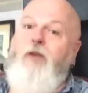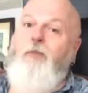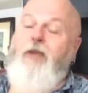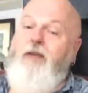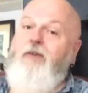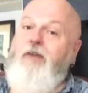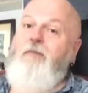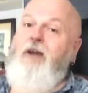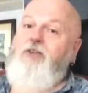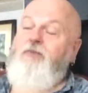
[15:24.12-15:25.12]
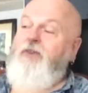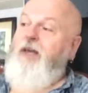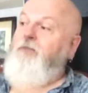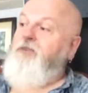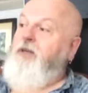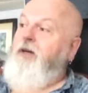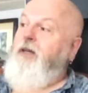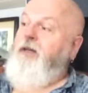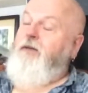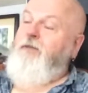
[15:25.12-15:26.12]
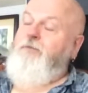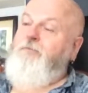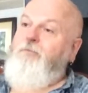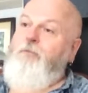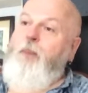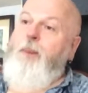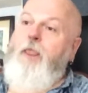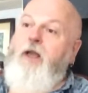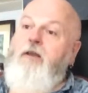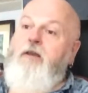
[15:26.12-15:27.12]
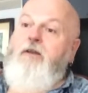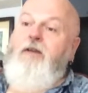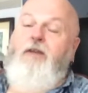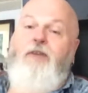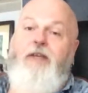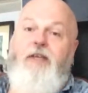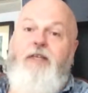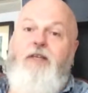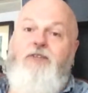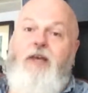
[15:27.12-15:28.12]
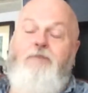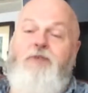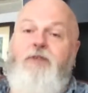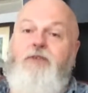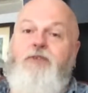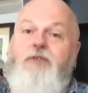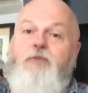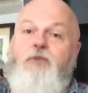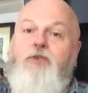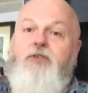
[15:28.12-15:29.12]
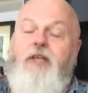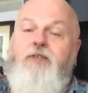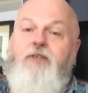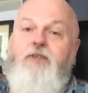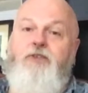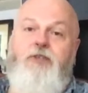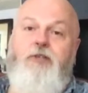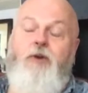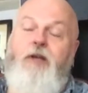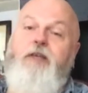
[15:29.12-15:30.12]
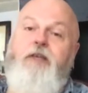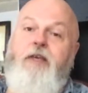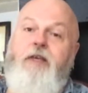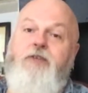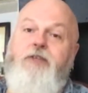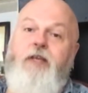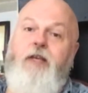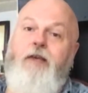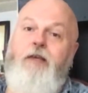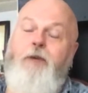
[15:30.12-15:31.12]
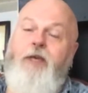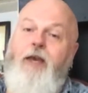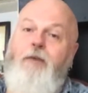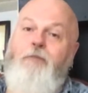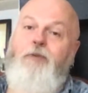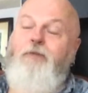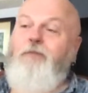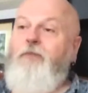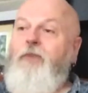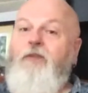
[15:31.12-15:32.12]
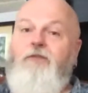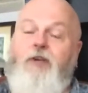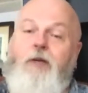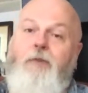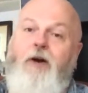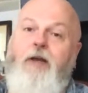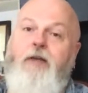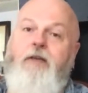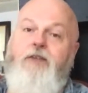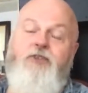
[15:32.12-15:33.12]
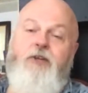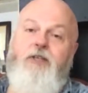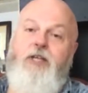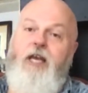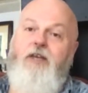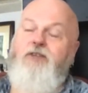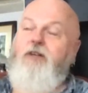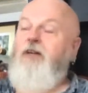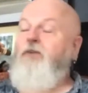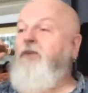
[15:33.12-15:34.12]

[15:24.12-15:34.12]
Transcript: And we can only imagine what that was like. And then in his absence was sentenced to 8 years in a labour camp, followed by internal exile.